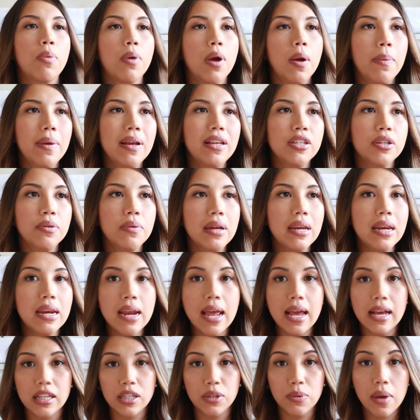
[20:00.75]
we'll probably do it
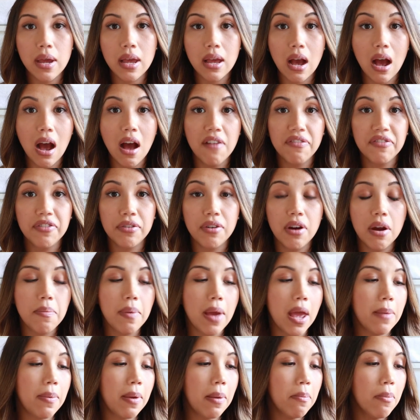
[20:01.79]
next week after our
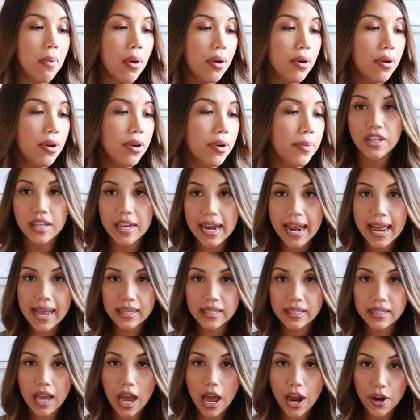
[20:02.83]
baby moon. So the
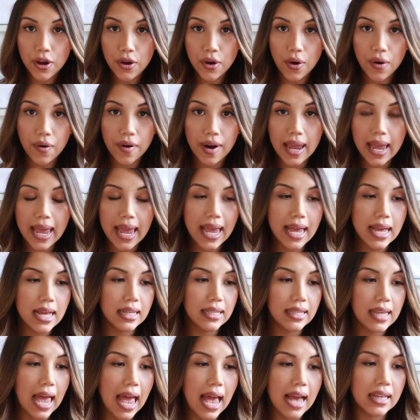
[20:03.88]
next category
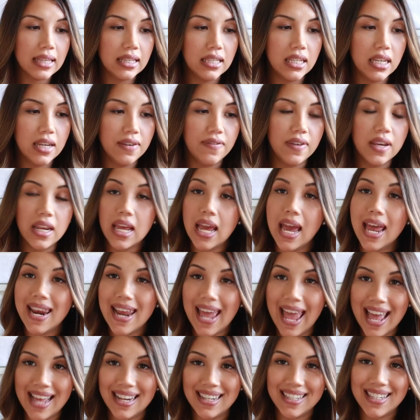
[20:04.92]
is activity
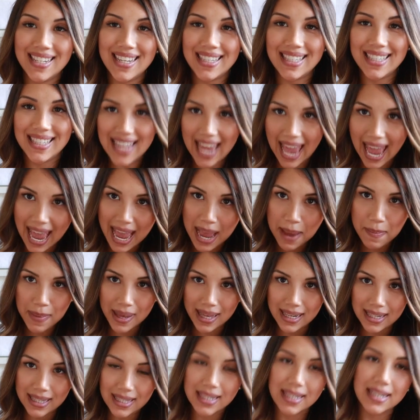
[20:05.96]
and
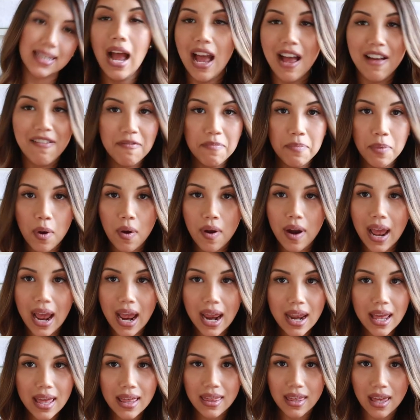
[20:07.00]
entertainment. I haven't bought
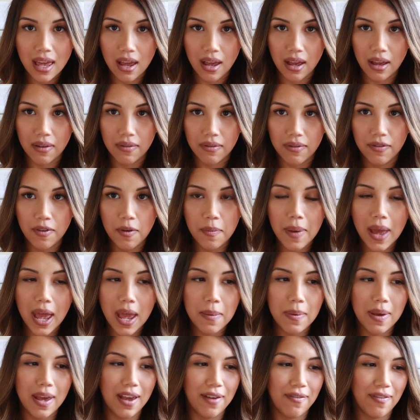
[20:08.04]
anything for
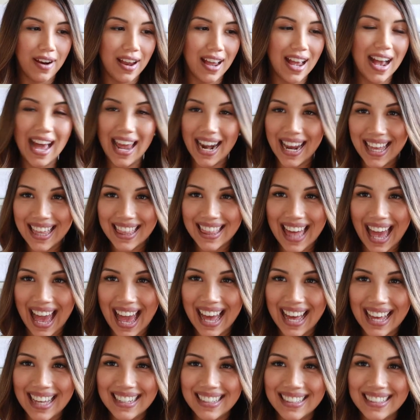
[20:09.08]
baby regarding
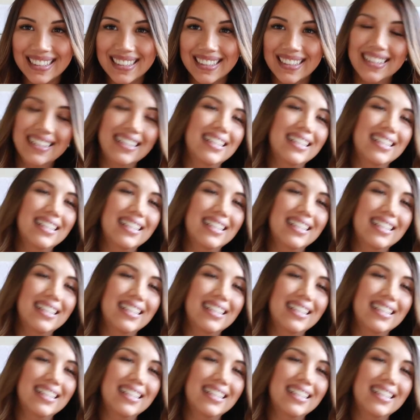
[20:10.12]
that